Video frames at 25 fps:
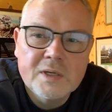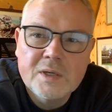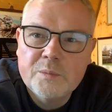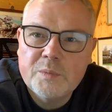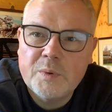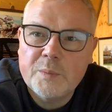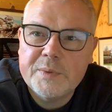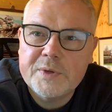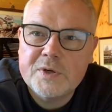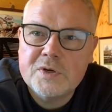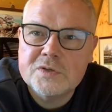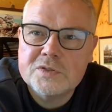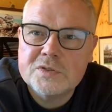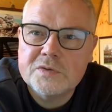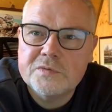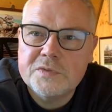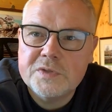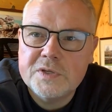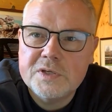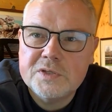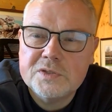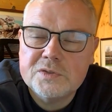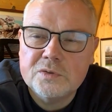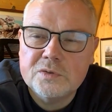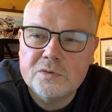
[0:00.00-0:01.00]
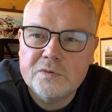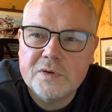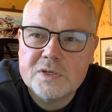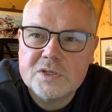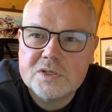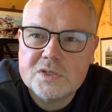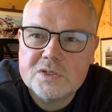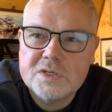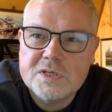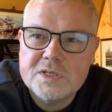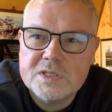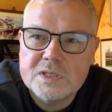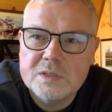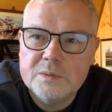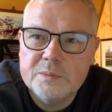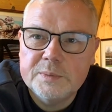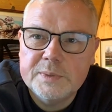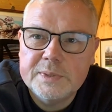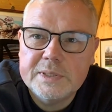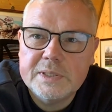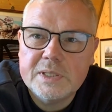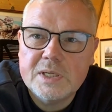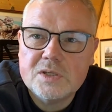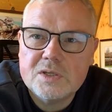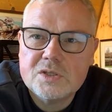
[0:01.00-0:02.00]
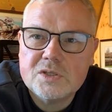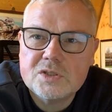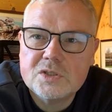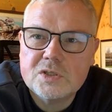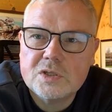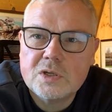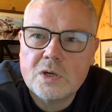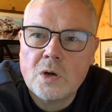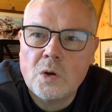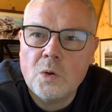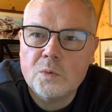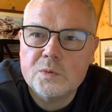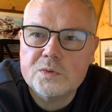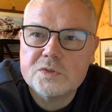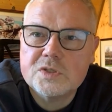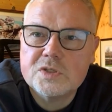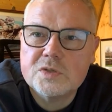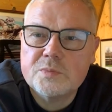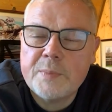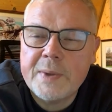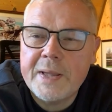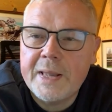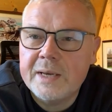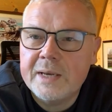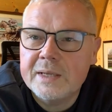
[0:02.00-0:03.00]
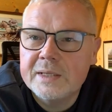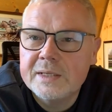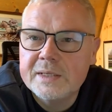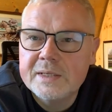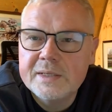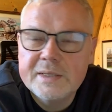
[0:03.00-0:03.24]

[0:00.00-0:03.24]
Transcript: but because of the sort of unseasonably cold spell,